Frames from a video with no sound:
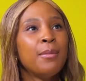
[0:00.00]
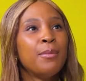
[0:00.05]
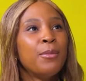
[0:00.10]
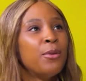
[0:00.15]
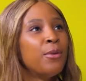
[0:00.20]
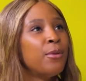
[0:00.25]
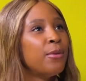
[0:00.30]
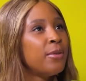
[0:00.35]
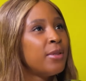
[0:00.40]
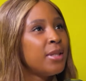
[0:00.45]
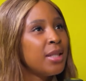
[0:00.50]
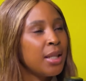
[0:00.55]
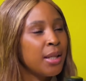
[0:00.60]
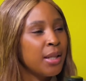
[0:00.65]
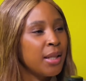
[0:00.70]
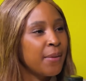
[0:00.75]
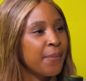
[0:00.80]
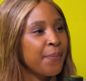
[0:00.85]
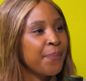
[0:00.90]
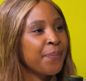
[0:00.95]
we moved. You
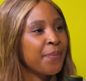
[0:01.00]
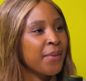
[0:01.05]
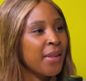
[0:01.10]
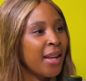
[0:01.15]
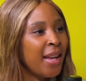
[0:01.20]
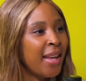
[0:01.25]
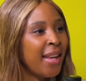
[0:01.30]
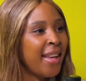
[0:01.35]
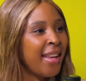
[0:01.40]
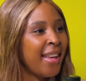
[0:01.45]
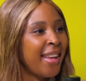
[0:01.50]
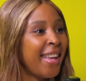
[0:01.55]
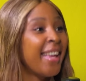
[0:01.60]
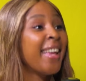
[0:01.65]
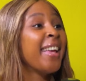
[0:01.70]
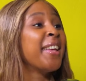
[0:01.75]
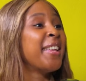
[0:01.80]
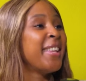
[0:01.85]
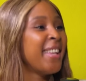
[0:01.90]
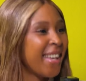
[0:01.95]
worked on
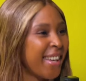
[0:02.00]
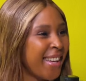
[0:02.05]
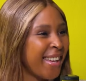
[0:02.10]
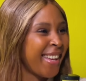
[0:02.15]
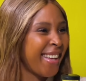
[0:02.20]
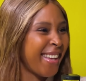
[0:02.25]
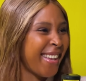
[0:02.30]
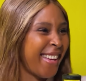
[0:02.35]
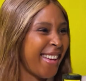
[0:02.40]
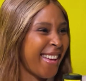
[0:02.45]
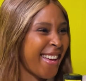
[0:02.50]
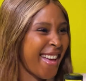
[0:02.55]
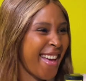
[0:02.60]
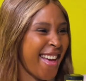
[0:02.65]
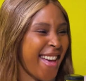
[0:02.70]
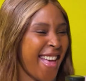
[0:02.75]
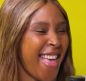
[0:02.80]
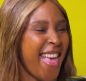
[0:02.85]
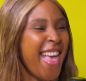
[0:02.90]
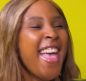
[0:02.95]
that,
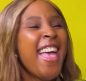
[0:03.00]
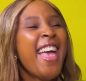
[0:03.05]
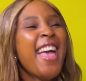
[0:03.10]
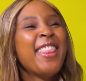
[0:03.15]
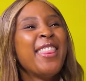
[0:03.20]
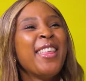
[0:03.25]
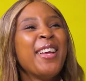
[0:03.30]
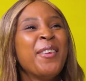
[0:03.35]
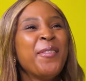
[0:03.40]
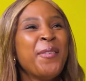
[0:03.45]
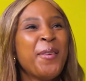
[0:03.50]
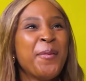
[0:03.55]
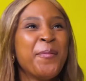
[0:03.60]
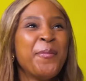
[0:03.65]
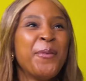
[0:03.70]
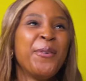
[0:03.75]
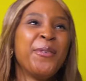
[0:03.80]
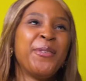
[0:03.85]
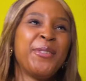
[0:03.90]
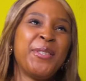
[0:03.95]
yeah. and then we
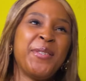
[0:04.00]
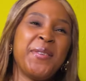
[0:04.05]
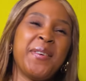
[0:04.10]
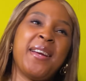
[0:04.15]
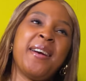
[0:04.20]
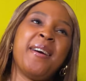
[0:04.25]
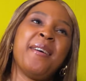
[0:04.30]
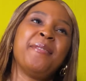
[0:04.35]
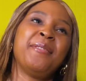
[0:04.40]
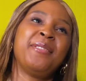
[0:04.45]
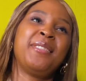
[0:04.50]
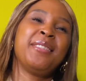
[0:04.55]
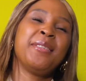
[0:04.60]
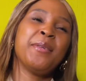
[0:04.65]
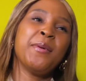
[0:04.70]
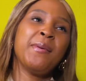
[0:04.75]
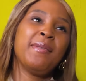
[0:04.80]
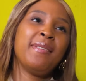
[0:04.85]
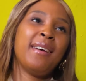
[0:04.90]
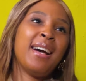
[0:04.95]
moved to come
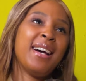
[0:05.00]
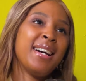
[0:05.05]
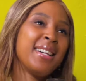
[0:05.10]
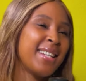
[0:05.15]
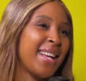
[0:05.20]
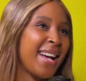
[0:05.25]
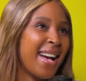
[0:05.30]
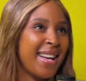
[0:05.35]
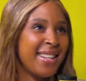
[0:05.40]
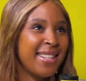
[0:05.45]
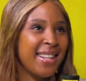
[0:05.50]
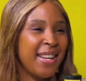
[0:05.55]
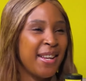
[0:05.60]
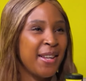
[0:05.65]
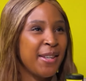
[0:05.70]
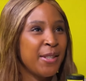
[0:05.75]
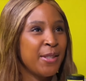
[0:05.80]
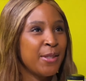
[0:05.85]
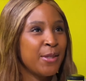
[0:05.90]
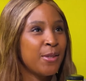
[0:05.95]
to
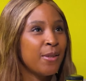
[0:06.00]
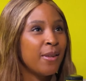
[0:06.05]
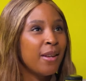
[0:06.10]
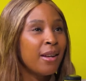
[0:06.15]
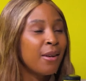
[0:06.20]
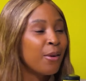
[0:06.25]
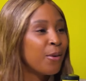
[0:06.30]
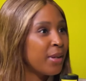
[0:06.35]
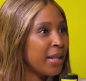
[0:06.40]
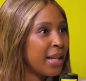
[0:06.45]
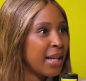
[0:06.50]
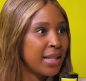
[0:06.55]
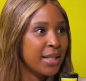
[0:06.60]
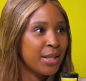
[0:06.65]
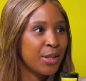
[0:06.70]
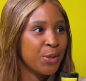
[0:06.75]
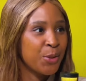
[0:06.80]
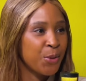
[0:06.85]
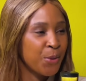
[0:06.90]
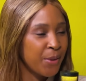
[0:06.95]
Harare. He's doing
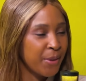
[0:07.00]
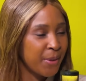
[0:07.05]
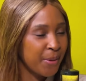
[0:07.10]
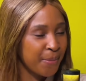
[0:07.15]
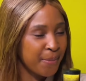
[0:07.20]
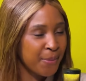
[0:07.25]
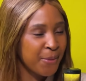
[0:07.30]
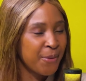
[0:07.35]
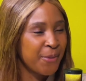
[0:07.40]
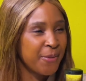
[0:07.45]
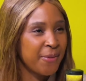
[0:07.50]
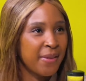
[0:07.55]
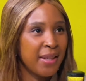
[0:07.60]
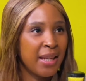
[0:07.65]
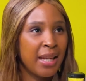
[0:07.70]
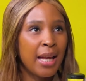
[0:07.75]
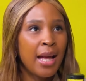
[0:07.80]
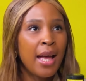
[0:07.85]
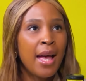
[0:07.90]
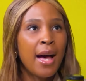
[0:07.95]
Gwenare Show, the
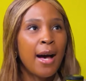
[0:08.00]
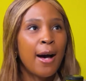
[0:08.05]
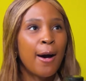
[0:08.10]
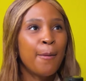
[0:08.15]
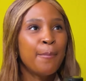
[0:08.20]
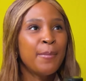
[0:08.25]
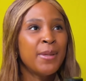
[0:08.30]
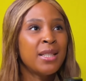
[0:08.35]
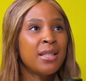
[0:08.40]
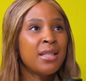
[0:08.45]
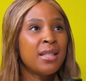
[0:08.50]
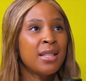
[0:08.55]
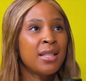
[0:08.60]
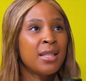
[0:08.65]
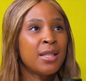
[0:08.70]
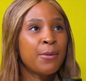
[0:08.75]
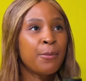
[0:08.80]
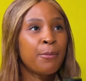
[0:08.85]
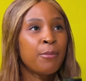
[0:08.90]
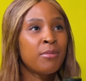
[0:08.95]
movie. Um, it's
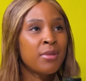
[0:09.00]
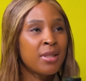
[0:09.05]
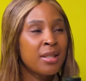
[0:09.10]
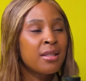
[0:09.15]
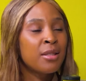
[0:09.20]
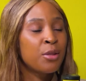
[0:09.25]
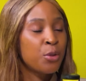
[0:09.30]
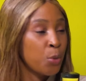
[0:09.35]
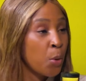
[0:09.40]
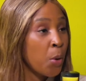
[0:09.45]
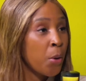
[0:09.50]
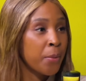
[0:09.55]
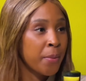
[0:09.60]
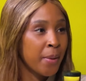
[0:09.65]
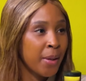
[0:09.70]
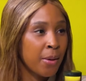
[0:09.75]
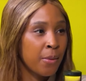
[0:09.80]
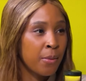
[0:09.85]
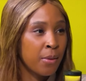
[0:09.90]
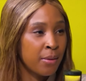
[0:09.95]
it's
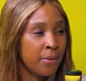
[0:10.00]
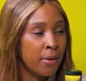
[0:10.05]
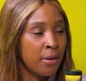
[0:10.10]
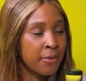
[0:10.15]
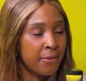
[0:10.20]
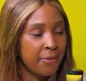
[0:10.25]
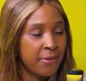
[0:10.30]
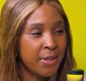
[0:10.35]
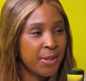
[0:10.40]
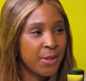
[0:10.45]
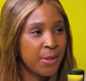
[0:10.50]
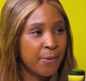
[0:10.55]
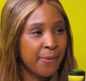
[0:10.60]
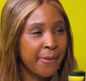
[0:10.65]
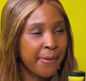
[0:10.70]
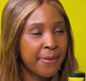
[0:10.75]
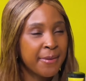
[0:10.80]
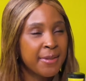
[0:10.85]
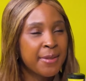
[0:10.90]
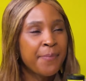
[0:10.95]
touring uh, on
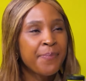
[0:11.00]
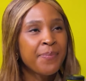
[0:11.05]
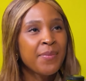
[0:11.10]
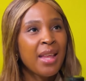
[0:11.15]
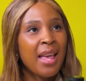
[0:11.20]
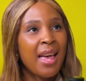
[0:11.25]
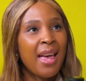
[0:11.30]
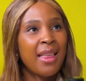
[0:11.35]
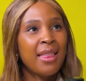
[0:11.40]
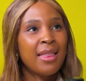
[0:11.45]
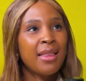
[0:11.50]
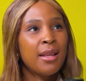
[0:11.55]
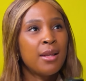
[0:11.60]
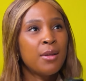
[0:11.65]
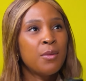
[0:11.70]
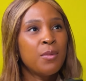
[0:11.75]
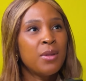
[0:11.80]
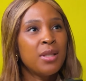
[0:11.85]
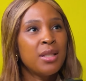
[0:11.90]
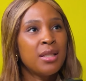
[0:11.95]
festivals, and
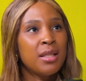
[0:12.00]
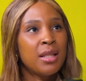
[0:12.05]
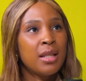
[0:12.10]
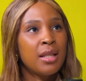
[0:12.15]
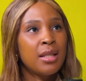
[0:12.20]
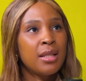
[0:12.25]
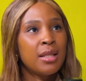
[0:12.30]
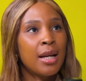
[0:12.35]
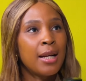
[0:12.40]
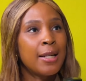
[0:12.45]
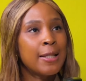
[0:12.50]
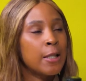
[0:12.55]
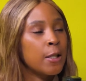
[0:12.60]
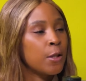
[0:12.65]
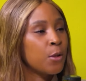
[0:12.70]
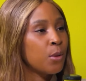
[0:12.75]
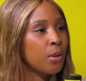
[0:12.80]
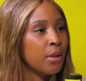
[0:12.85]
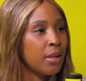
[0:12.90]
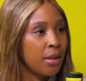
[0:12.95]
then we did uh, the
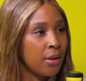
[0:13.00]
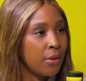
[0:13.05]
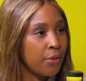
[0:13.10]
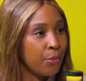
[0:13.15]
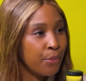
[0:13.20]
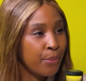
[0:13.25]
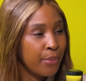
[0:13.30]
story of